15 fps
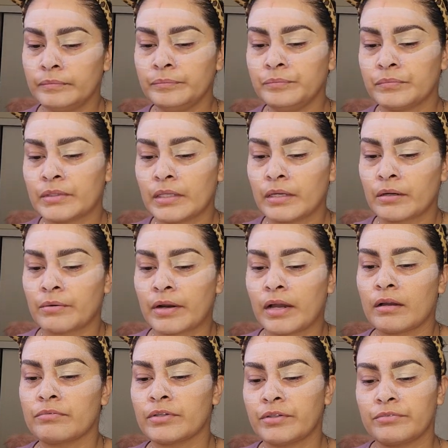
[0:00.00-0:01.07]
then
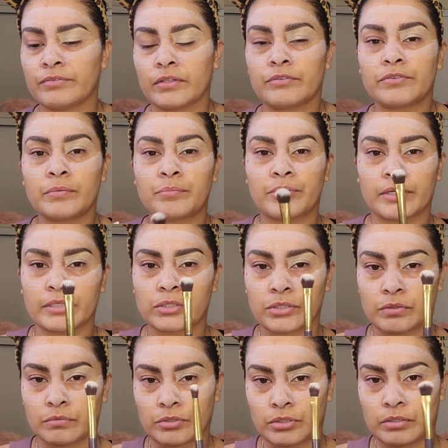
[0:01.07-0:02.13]
grab a fluffy
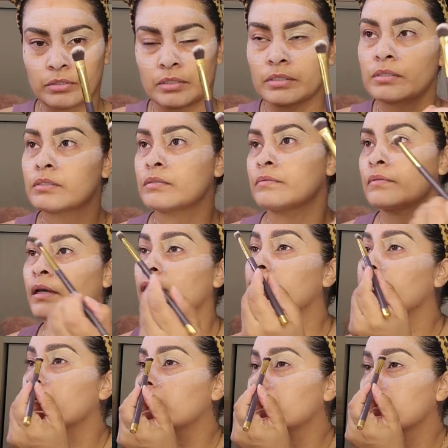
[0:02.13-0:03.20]
brush, which is this. I
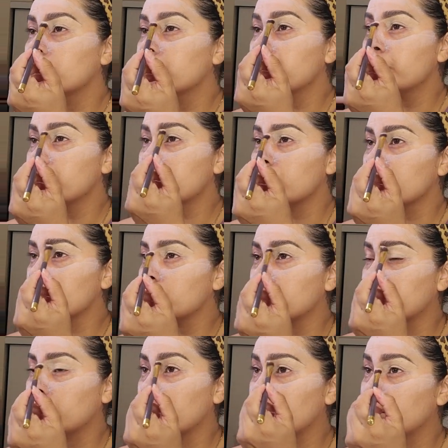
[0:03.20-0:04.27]
like to use this
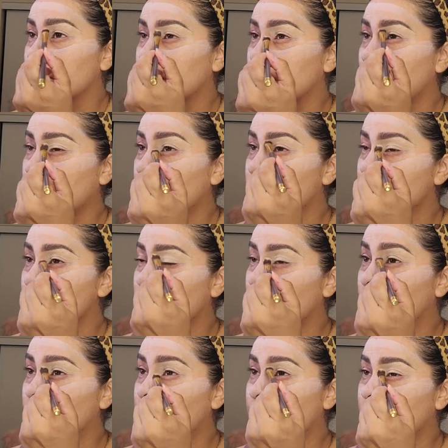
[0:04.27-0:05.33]
one. Anybody has their
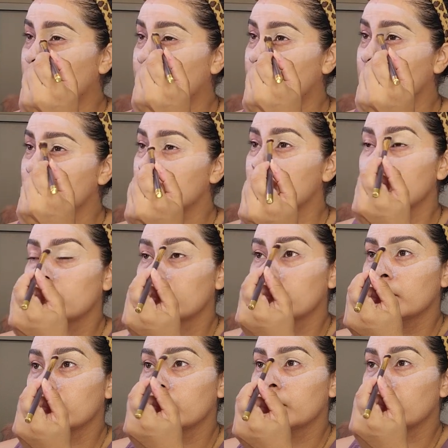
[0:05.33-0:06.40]
own preference,
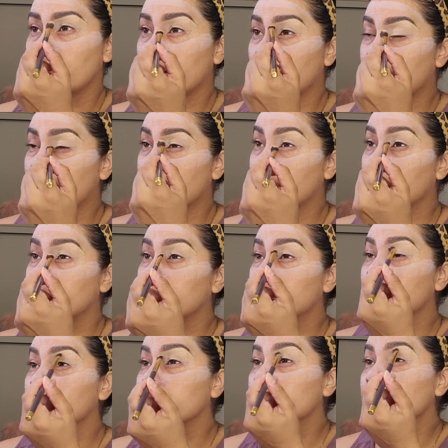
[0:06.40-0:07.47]
however they want to
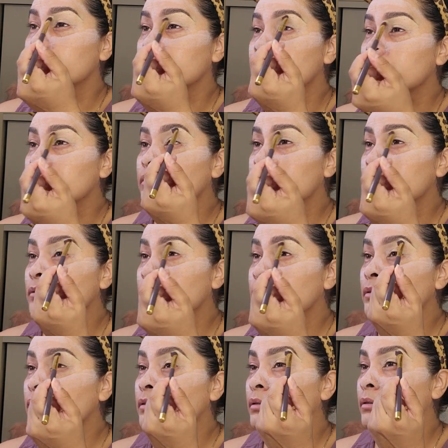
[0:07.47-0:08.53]
use
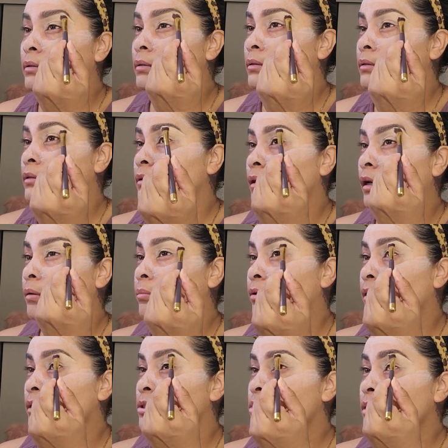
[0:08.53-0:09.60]
a
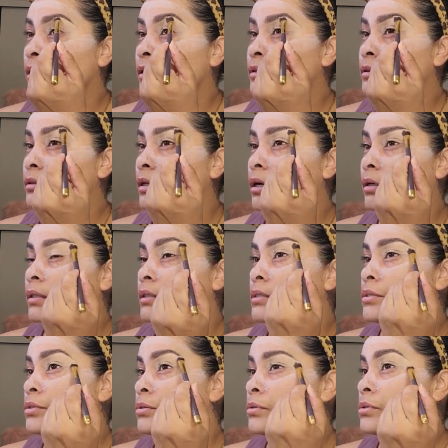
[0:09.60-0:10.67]
brush, as long as
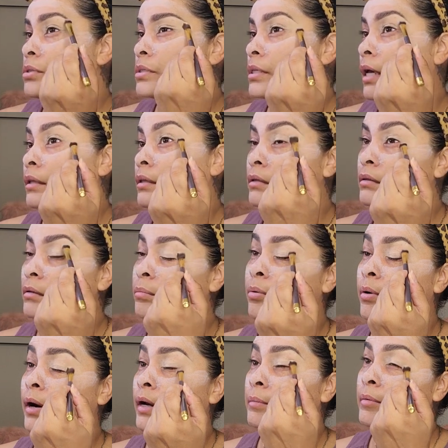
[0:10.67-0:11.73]
you set the
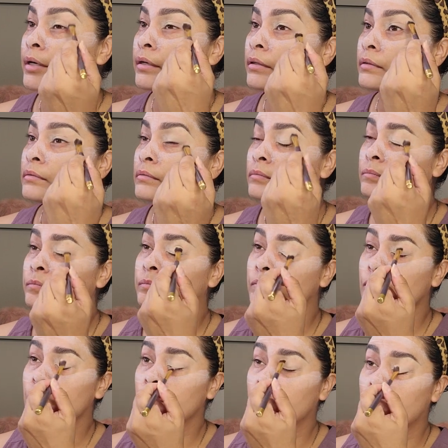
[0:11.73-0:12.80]
primer,
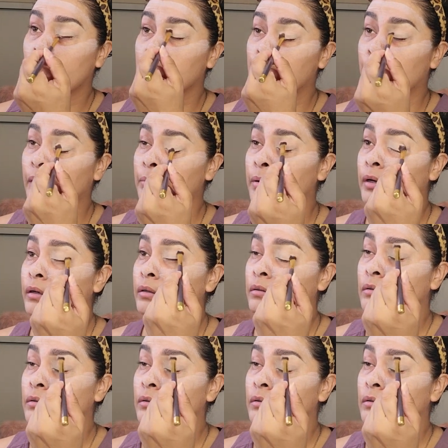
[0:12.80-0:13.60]
your eye primer,